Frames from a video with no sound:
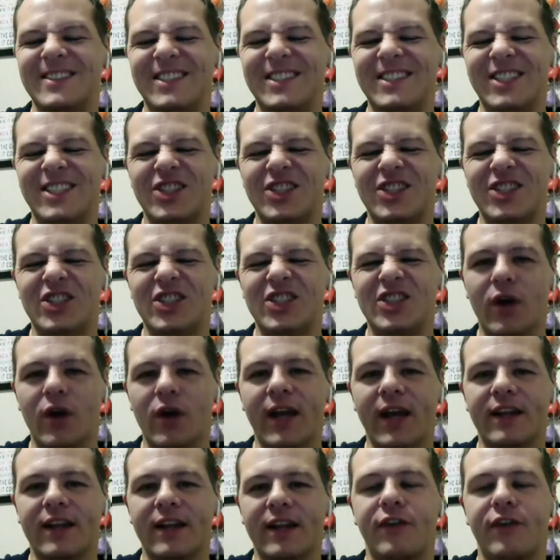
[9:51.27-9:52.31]
just
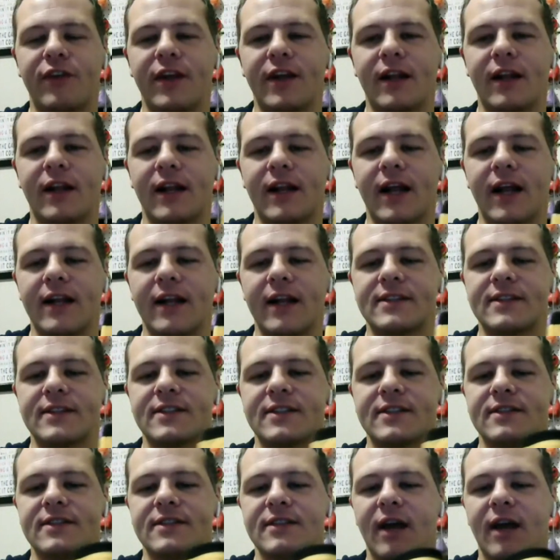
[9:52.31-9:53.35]
don't get that feel, and
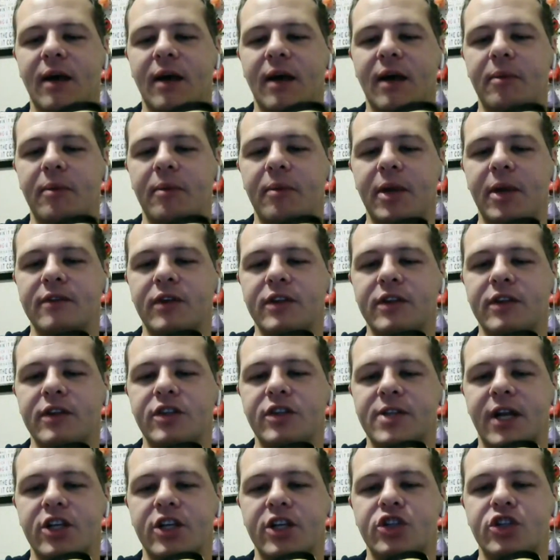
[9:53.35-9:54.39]
it's, I mean, in
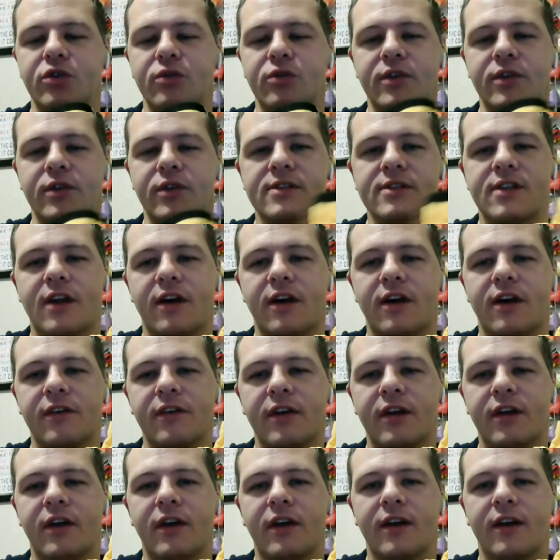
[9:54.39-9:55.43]
terms of like shooting and
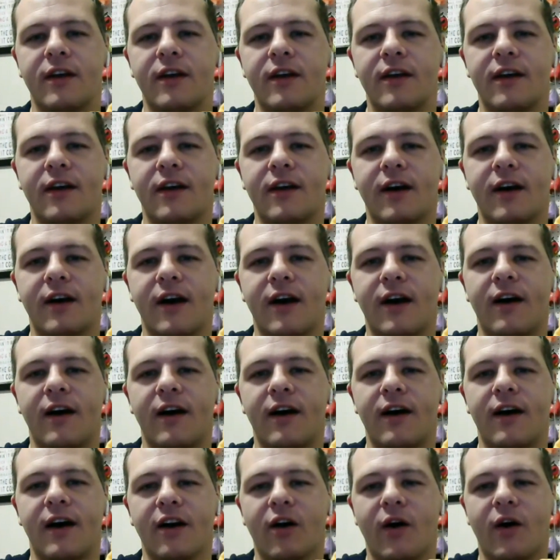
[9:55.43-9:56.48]
stuff,
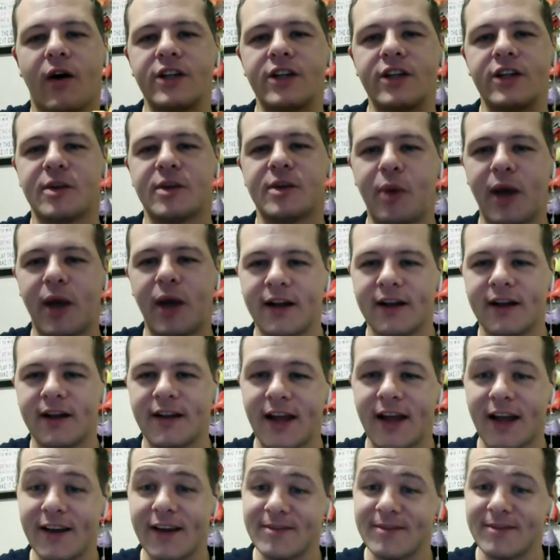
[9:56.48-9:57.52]
I don't know. I just depend
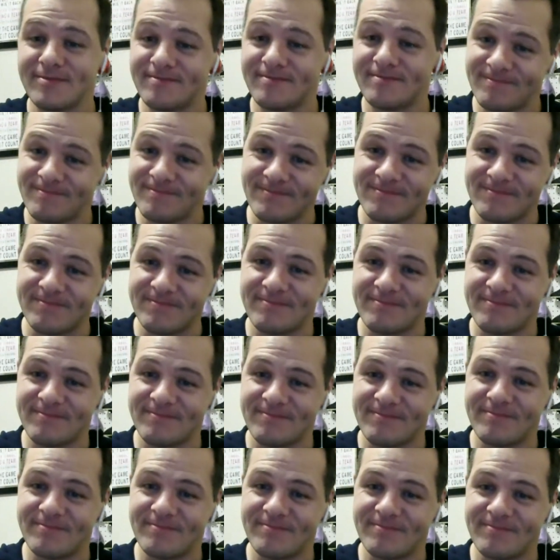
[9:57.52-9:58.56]
on that
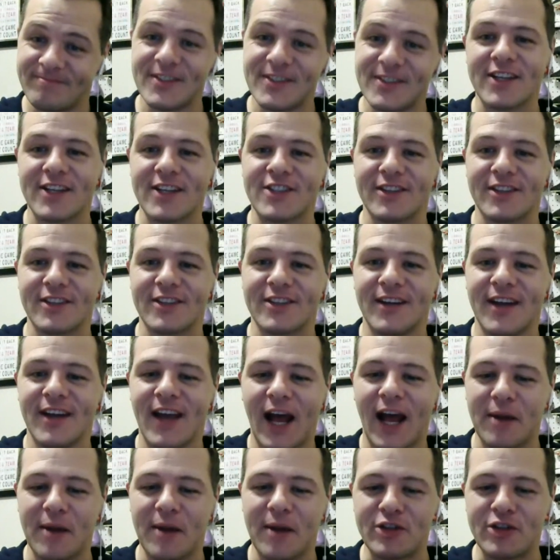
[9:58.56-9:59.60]
solid traction,
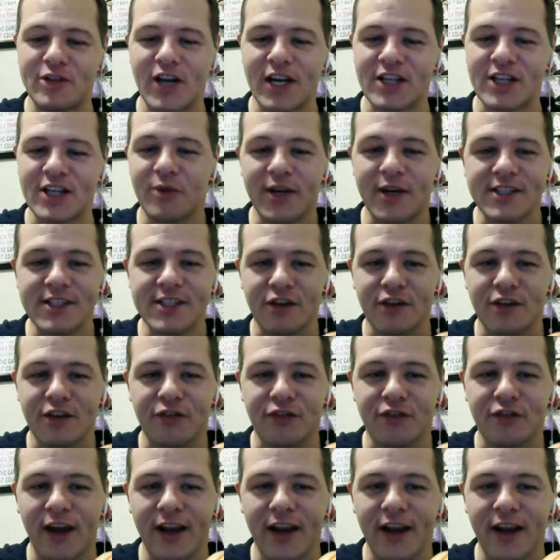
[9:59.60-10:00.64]
and I mean, traction-wise, they're
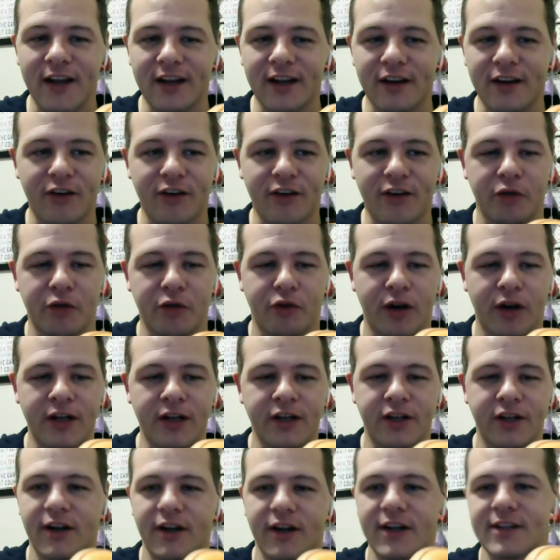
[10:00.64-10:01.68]
fine. They're fine when you're
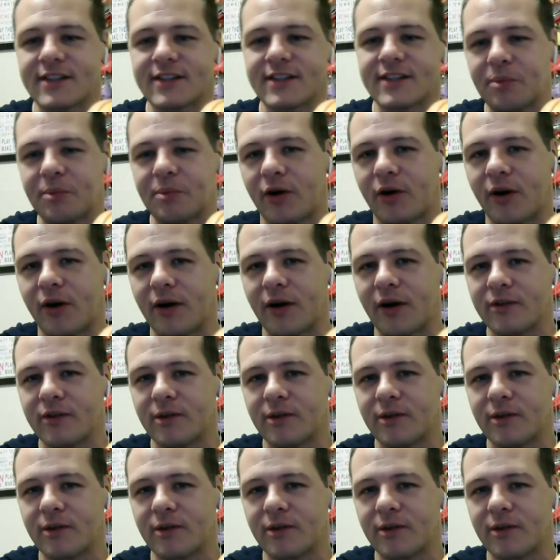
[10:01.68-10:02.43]
running. You're not slipping around the